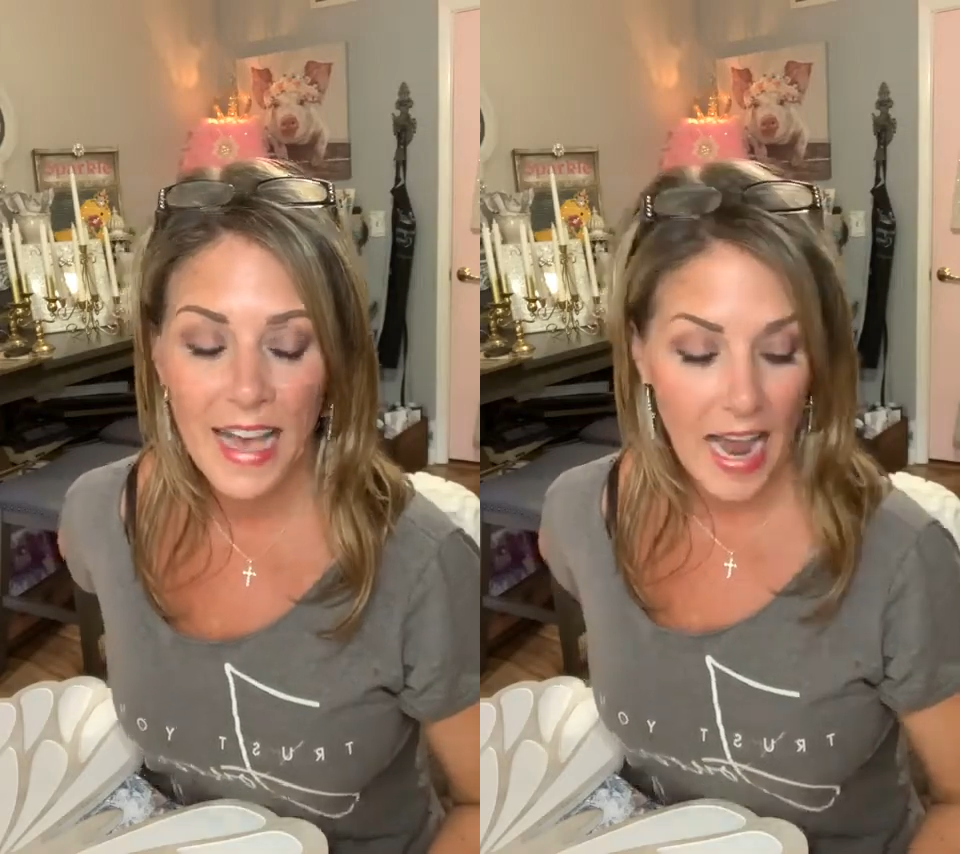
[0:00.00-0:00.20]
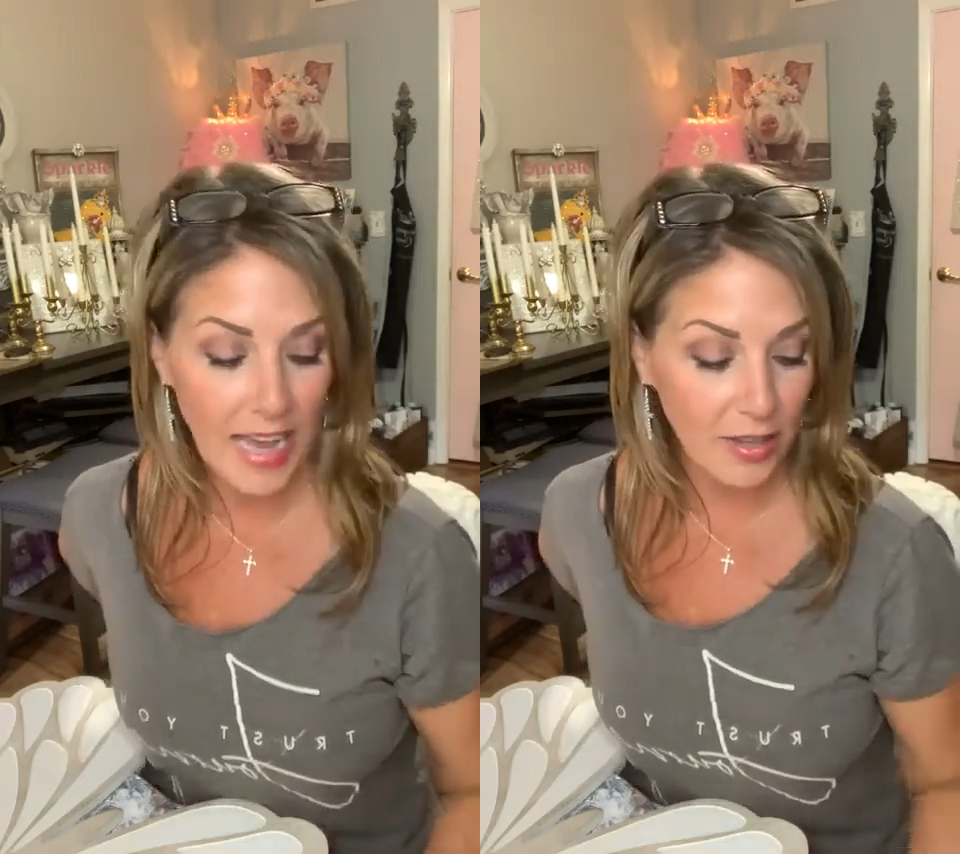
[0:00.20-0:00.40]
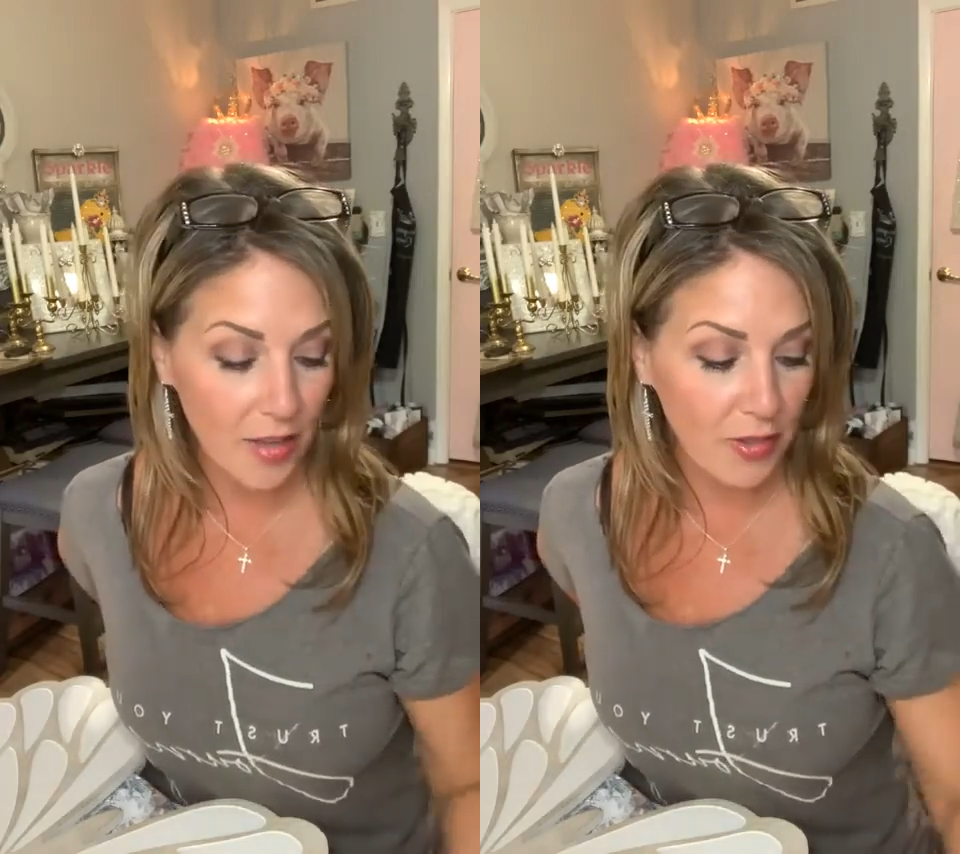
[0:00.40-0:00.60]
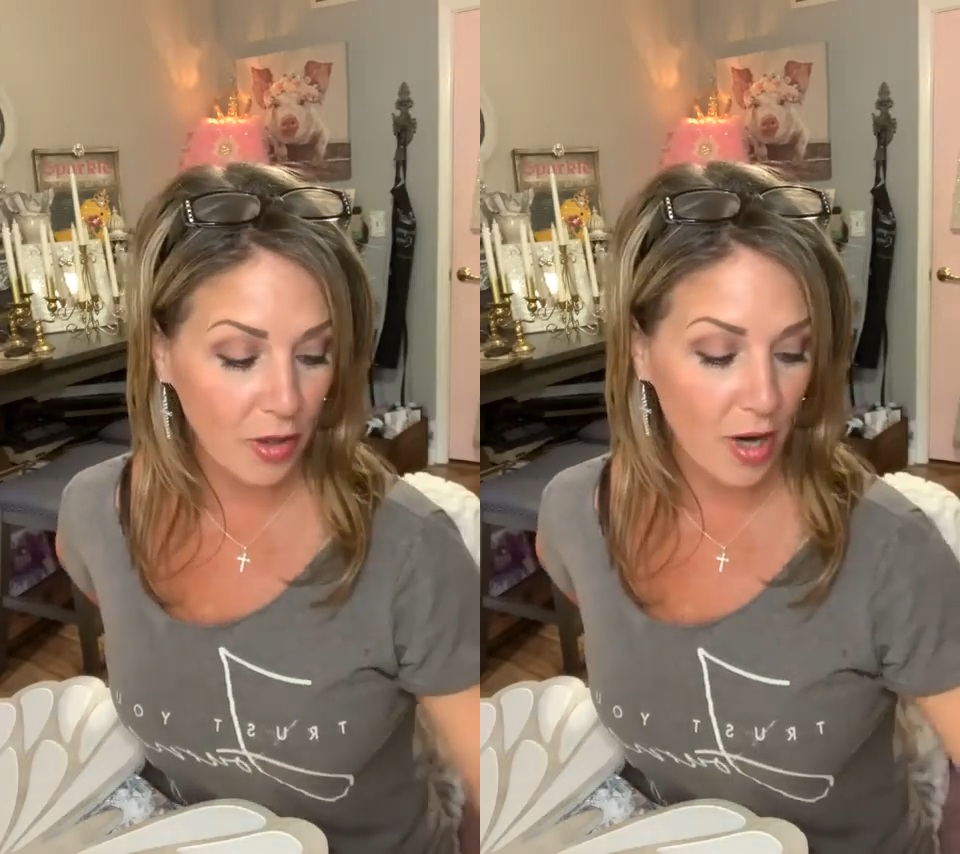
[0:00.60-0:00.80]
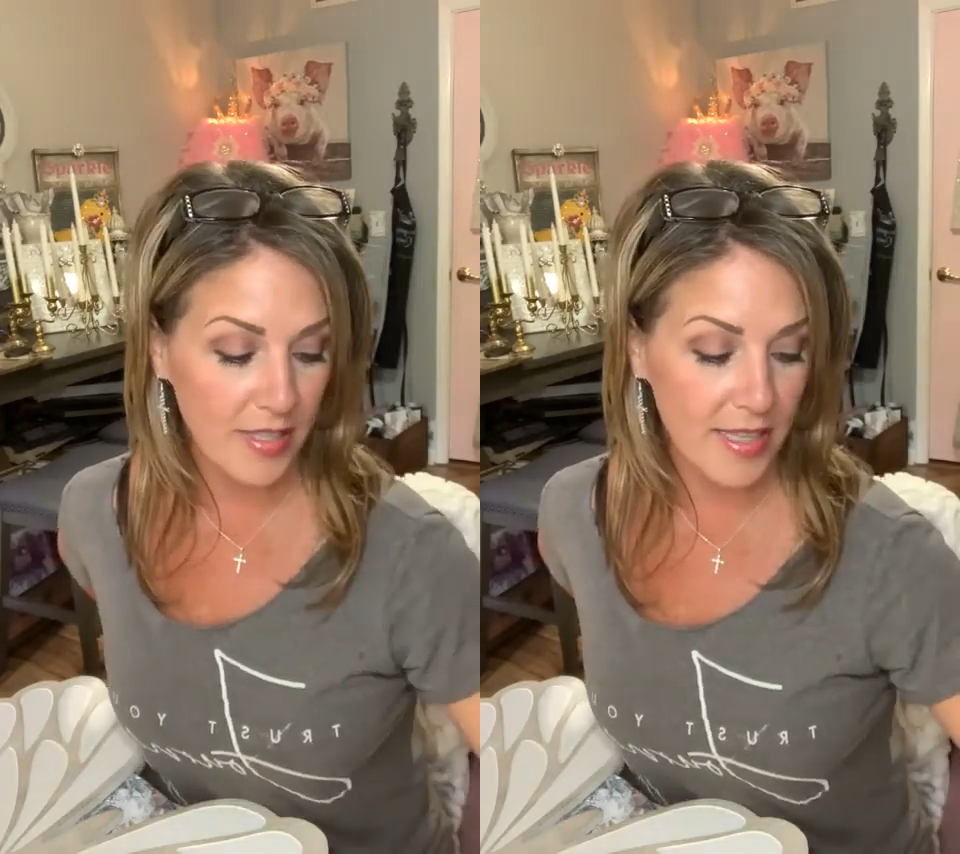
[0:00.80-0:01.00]
I love the
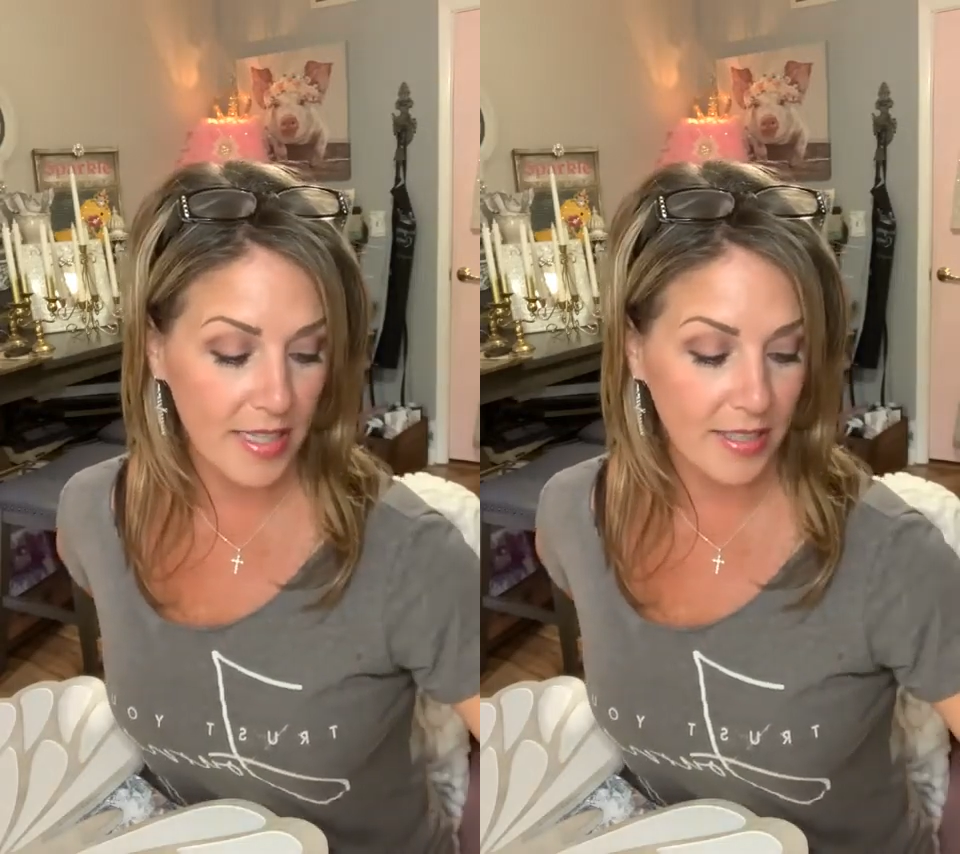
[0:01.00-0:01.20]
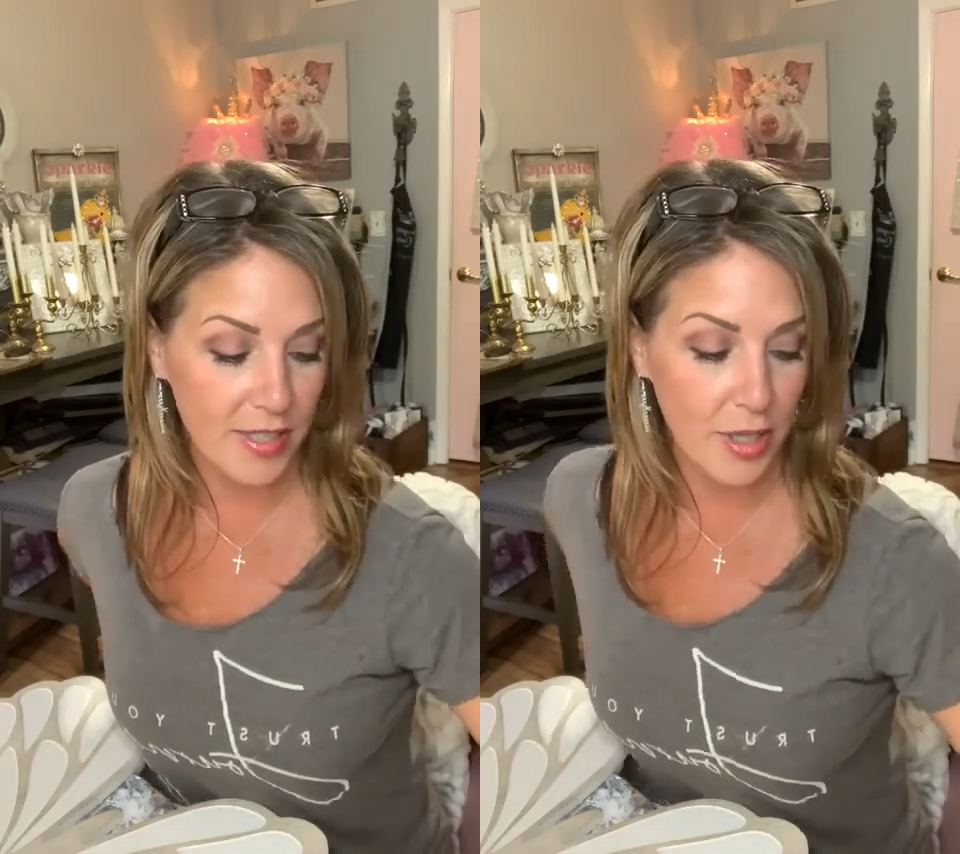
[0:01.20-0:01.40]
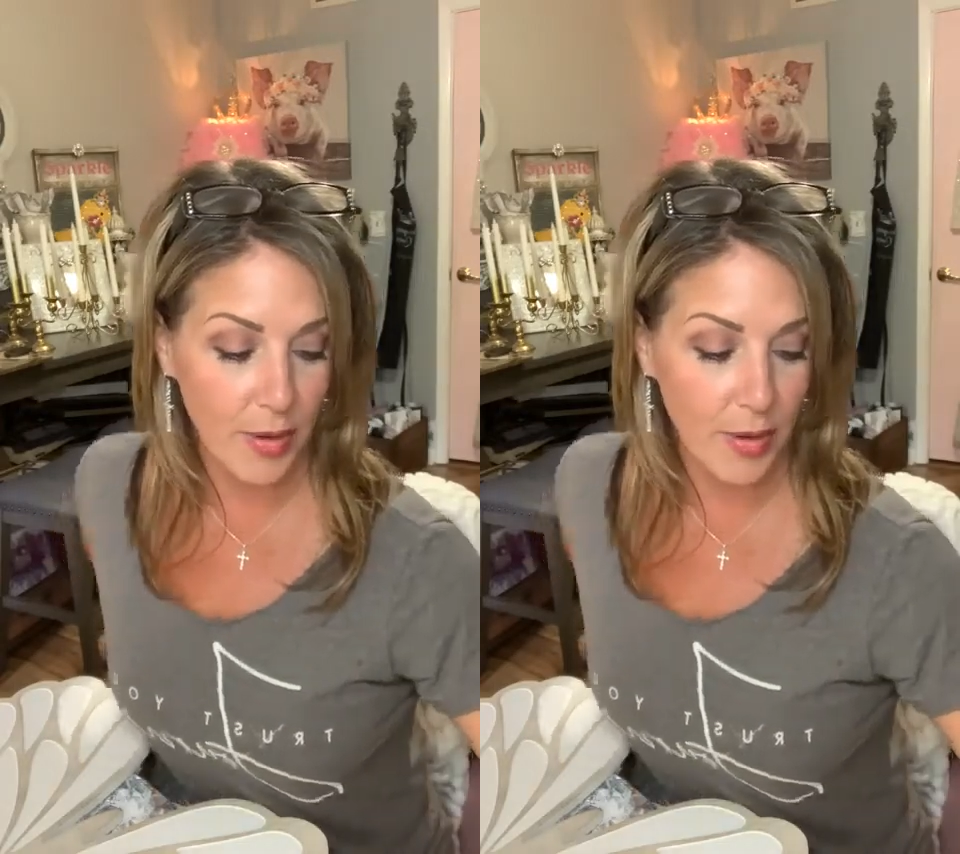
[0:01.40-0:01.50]
cross necklace too.